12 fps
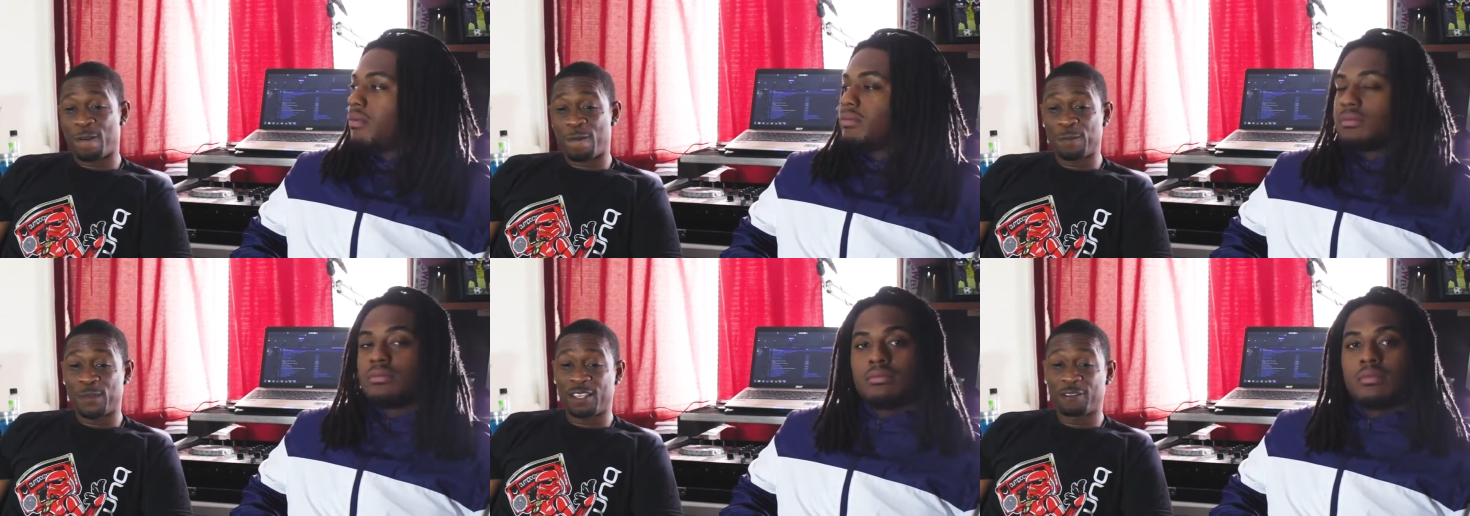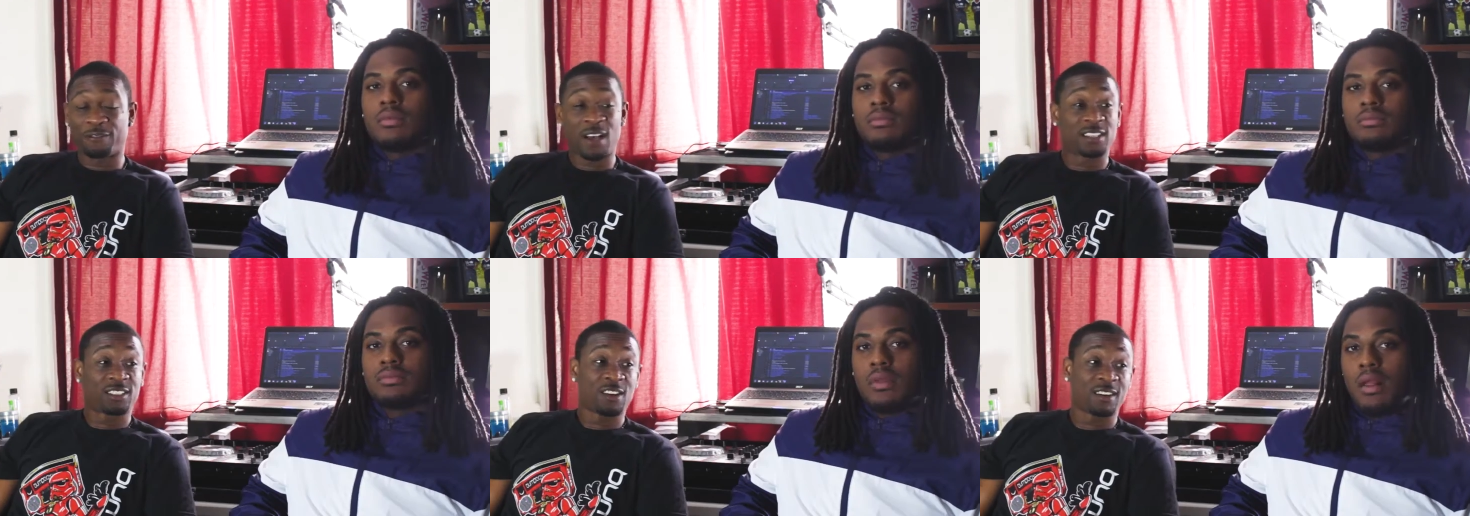Speaker 1: know what I mean?
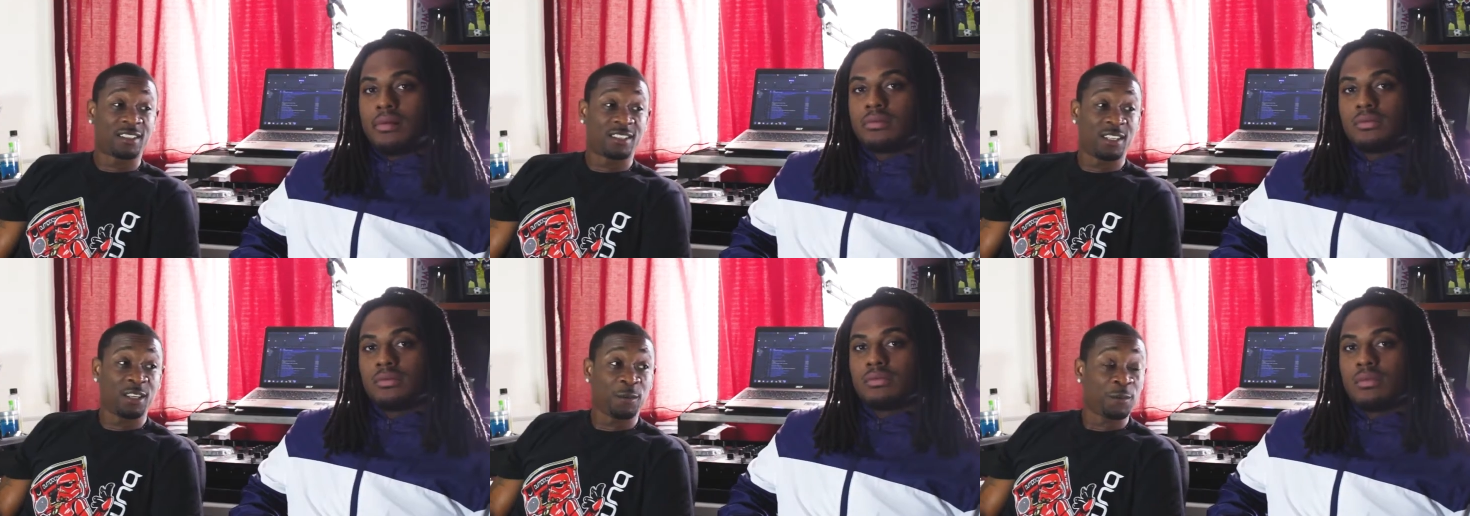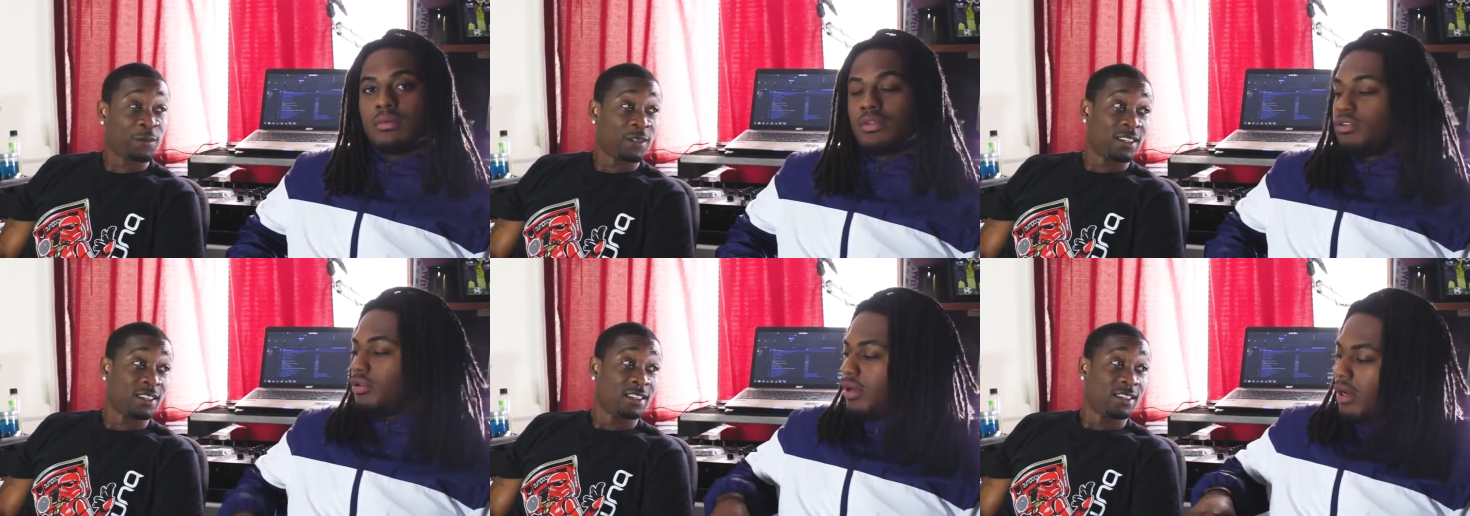Five Star the team. You
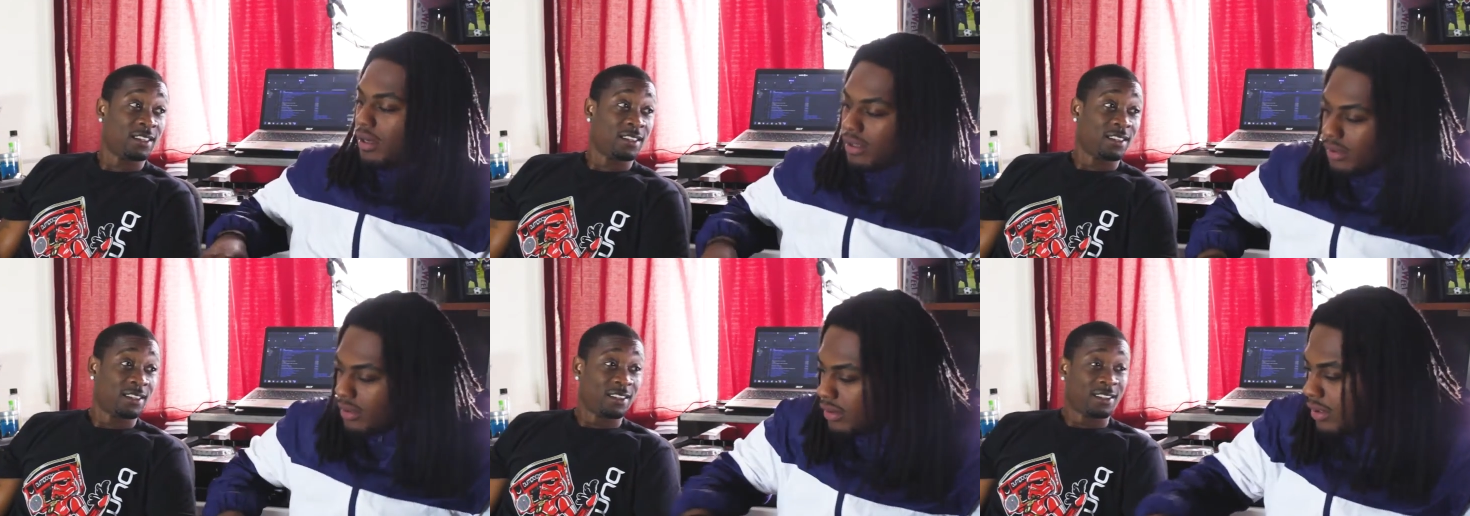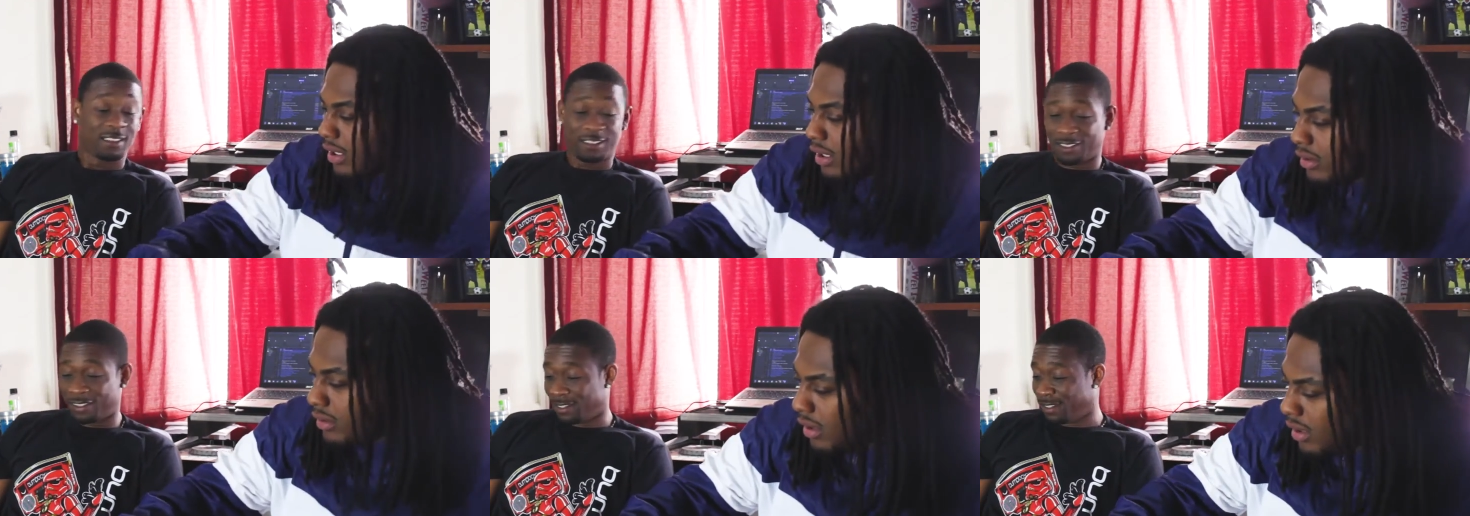
Speaker 2: uh,
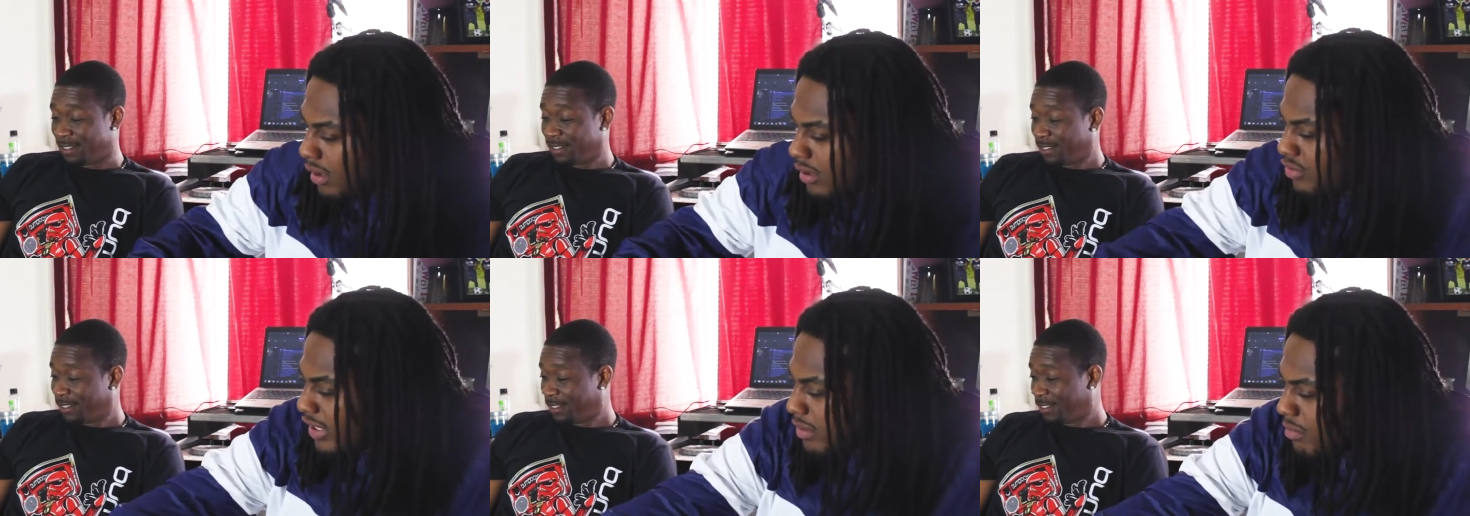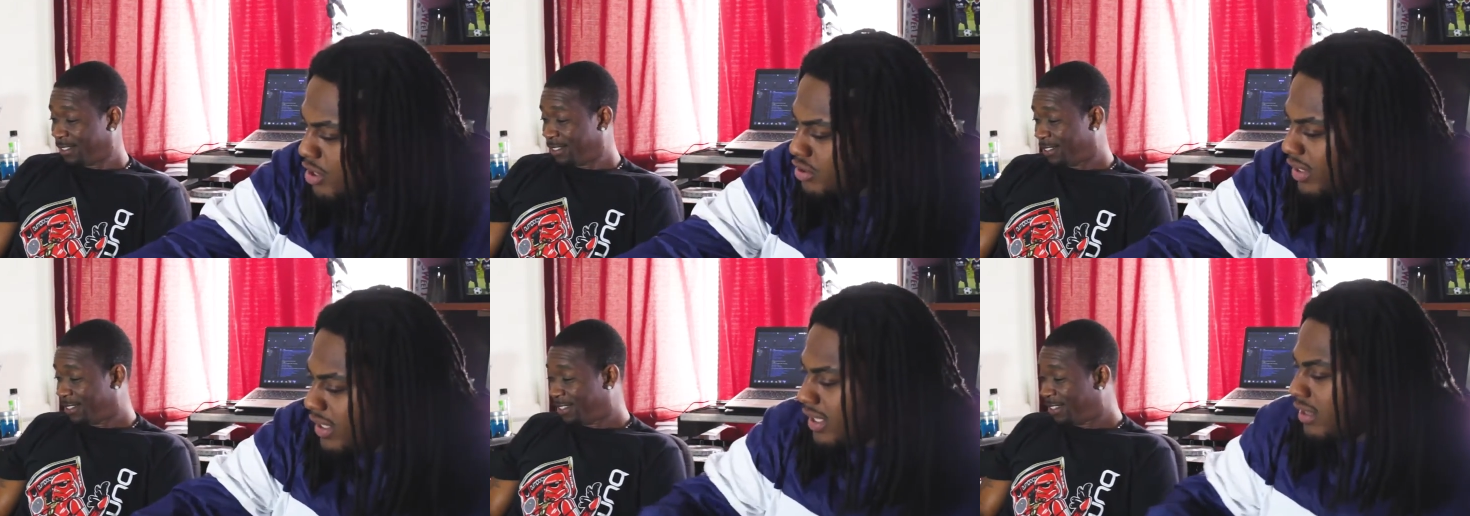uh, uh, you got the merch
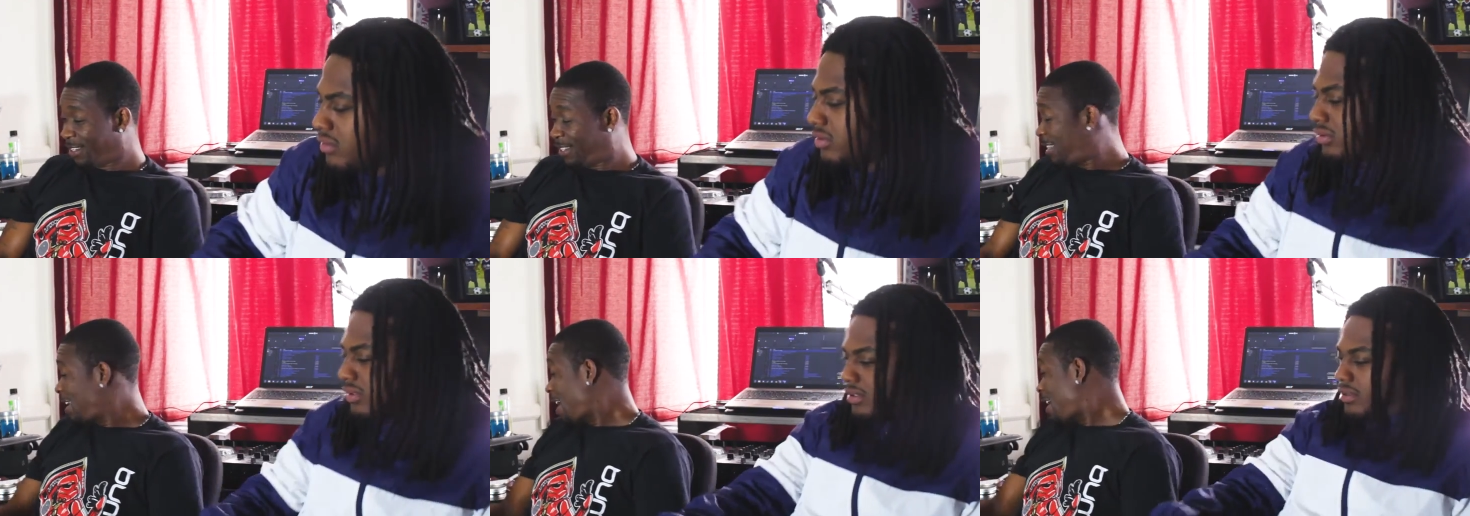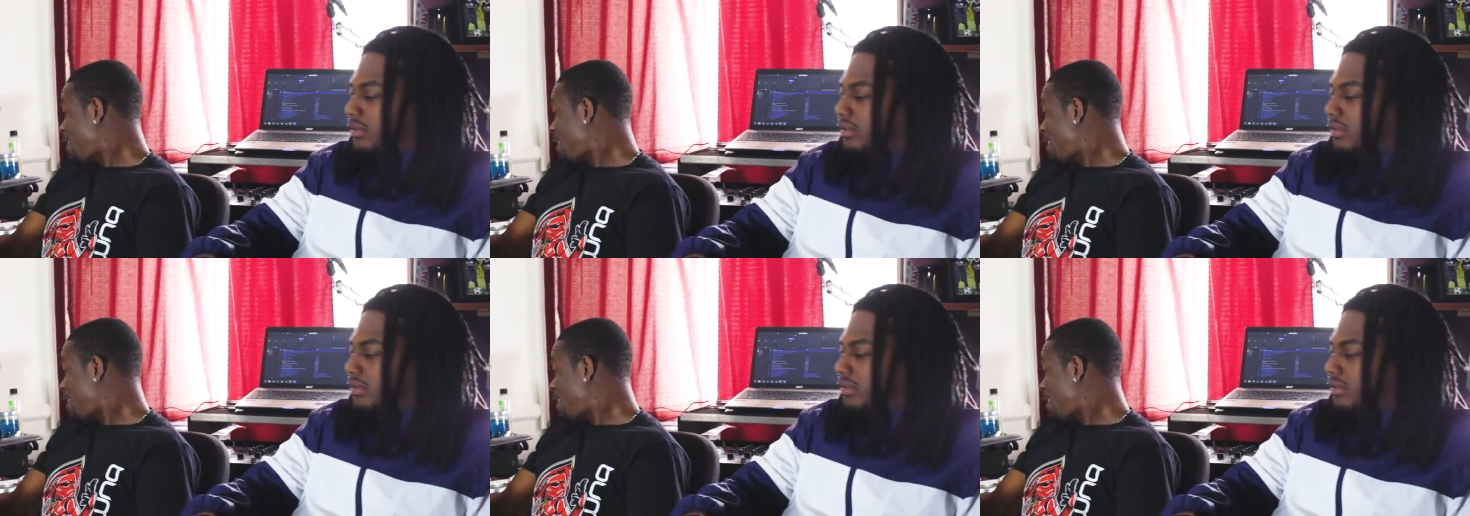right there, don't you? Yeah, I